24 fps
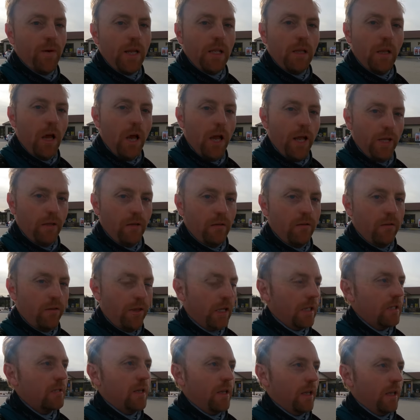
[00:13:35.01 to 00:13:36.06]
red line,
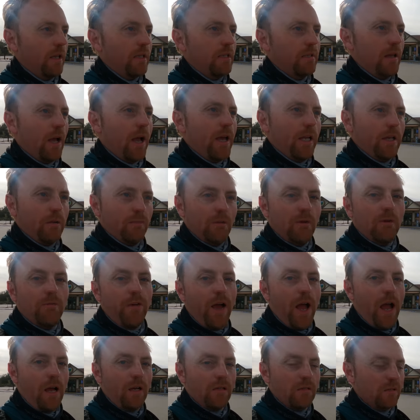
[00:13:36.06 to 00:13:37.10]
things get exciting real
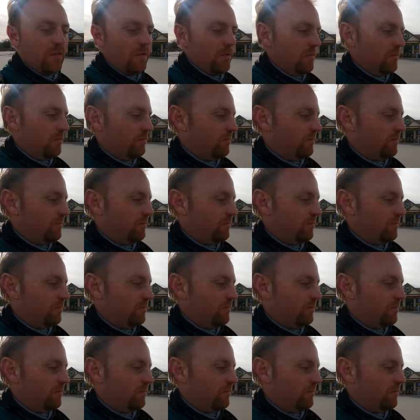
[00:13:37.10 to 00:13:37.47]
fast.